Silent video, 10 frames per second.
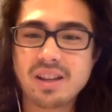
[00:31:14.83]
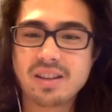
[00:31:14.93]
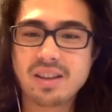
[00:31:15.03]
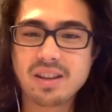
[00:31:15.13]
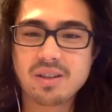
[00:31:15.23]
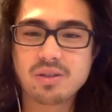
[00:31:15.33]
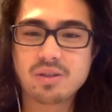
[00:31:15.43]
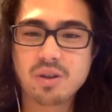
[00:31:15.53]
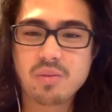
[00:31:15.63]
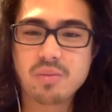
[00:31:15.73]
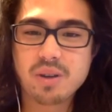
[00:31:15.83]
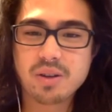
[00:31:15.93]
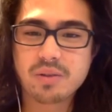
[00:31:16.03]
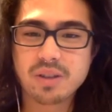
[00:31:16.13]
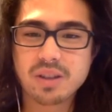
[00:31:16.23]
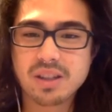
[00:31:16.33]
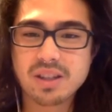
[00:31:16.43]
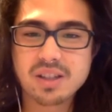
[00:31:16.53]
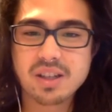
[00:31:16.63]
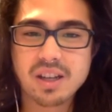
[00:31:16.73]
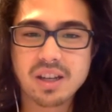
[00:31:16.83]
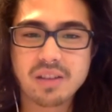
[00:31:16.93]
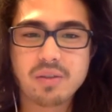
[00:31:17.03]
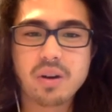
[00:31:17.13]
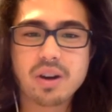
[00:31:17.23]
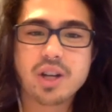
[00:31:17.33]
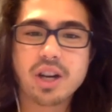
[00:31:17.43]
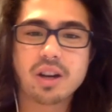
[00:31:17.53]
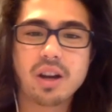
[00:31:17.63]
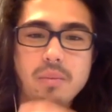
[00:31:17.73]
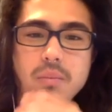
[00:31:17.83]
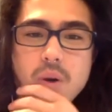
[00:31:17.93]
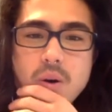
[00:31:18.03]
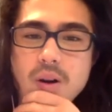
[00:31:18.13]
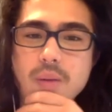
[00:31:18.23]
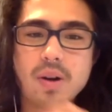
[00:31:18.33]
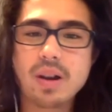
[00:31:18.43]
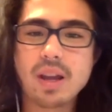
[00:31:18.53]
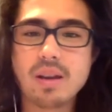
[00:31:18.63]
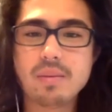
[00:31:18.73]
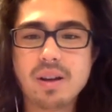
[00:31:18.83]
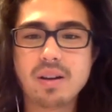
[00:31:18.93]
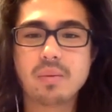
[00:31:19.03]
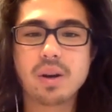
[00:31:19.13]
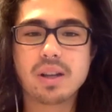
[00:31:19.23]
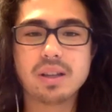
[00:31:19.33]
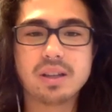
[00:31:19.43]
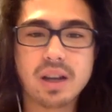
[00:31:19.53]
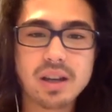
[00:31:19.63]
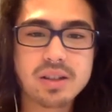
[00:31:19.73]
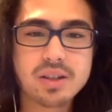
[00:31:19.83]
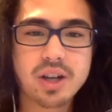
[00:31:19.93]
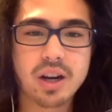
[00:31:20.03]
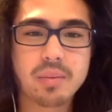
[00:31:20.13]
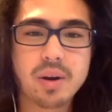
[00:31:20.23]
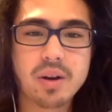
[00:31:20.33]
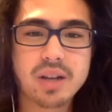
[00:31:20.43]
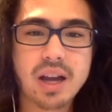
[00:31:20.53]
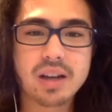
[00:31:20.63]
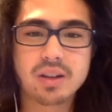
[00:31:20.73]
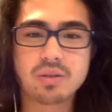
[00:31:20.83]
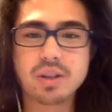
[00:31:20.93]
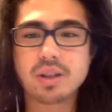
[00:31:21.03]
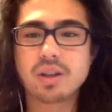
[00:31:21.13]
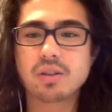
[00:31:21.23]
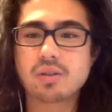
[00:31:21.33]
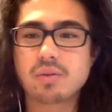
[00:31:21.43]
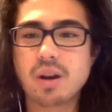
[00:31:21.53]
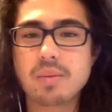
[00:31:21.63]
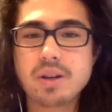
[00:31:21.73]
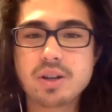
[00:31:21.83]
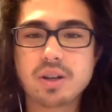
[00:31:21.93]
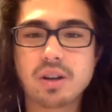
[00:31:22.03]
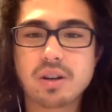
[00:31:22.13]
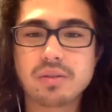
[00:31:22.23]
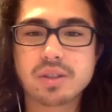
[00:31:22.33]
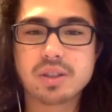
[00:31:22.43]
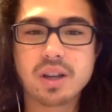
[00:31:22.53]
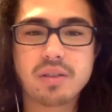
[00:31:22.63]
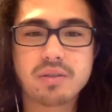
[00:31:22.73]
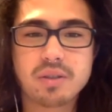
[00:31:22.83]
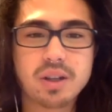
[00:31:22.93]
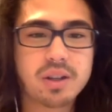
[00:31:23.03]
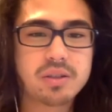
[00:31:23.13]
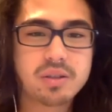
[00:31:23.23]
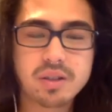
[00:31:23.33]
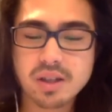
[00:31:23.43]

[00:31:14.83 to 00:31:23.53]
Thank you so much for listening. If you want to check out more about Eamonn and what he does, check him out at Green Coast Rubbish, all of his stuff, Green Coast.